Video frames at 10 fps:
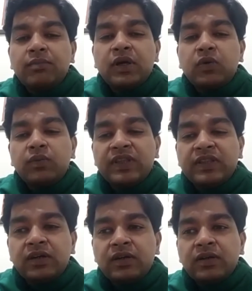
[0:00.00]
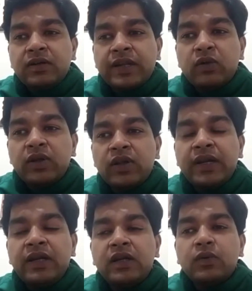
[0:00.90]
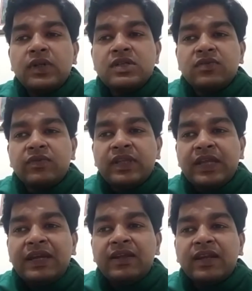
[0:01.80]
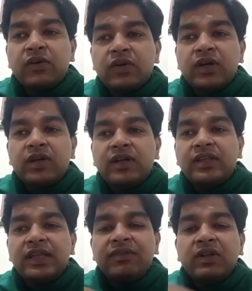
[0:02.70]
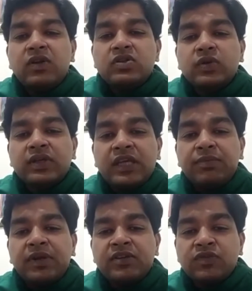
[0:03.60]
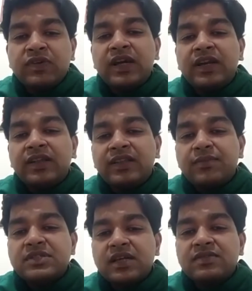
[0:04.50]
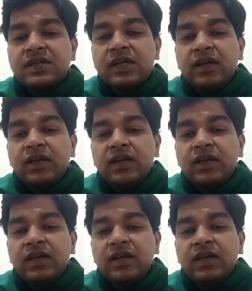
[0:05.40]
But with the regular intervals, with eating regularly, they will also keep rejuvenating themselves.